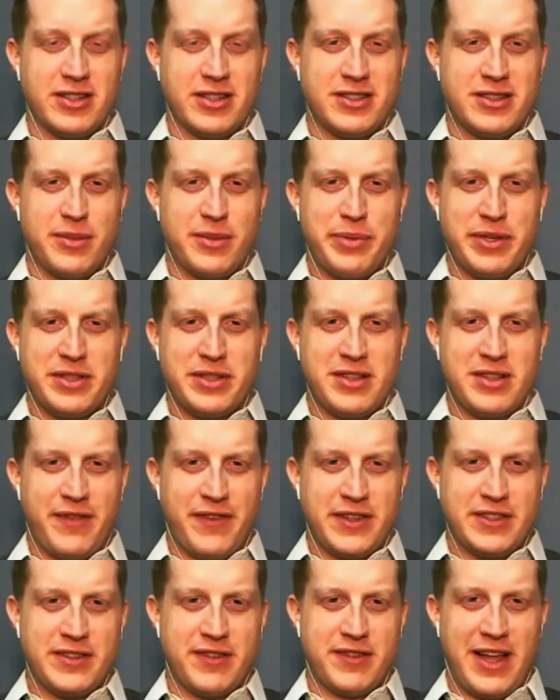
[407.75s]
Because the Bills'
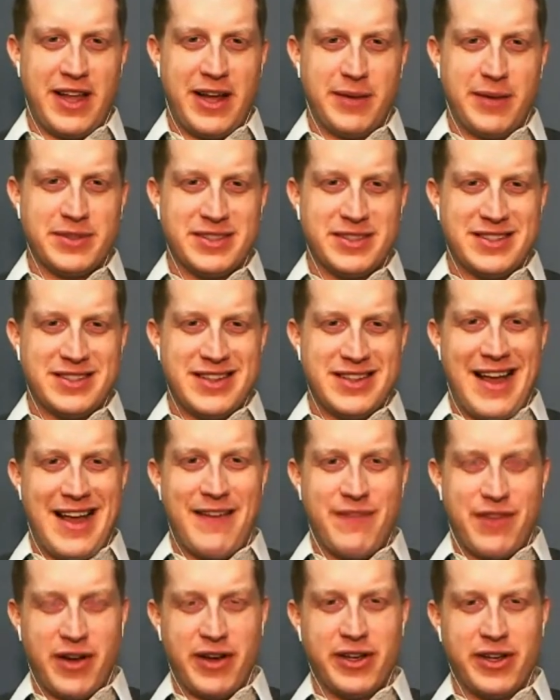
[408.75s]
offensive line was not
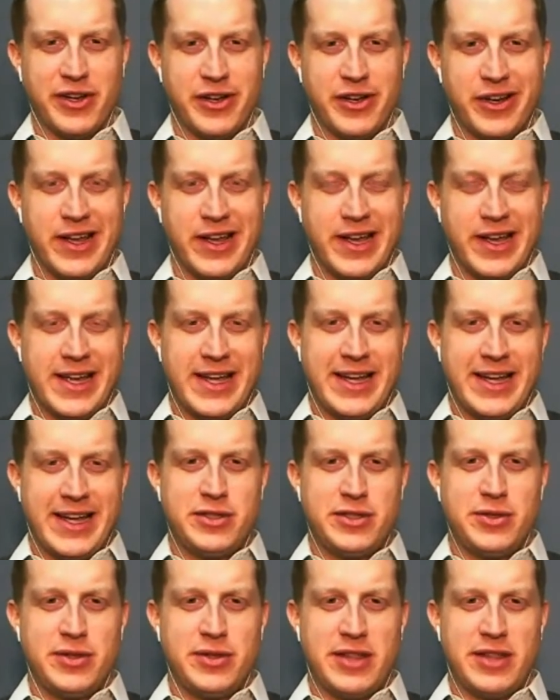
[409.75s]
very good in
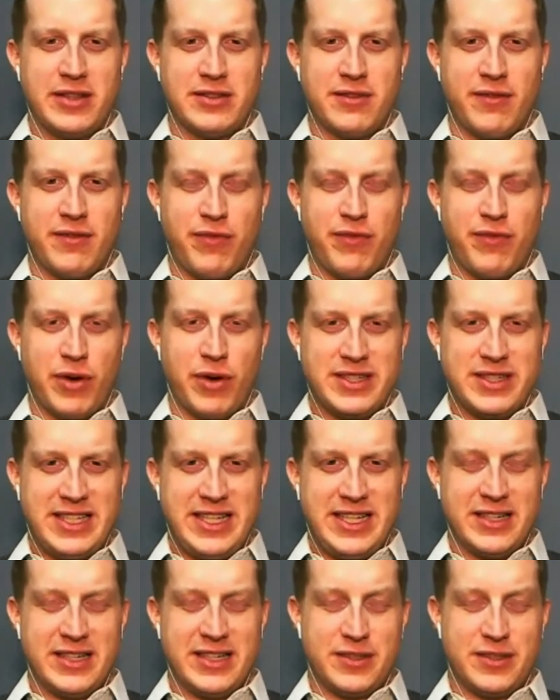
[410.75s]

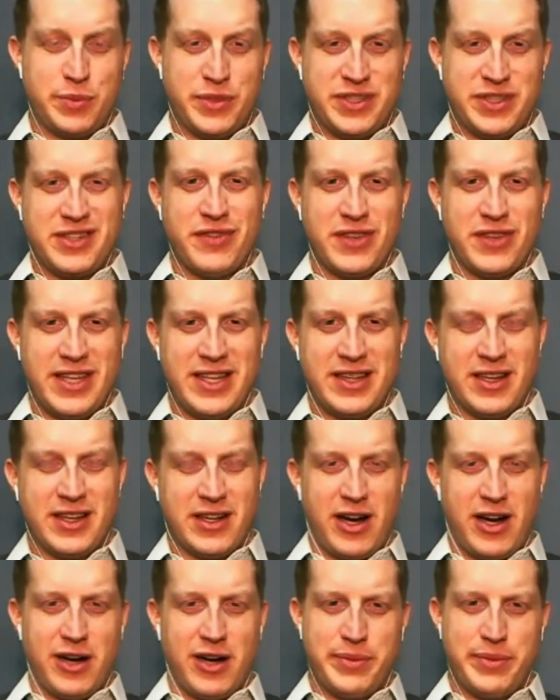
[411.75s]
2014, specifically at the
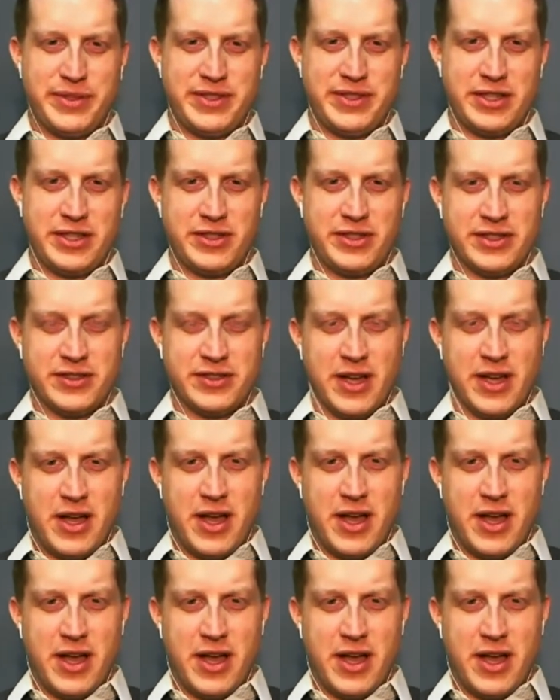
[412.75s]
guard positions.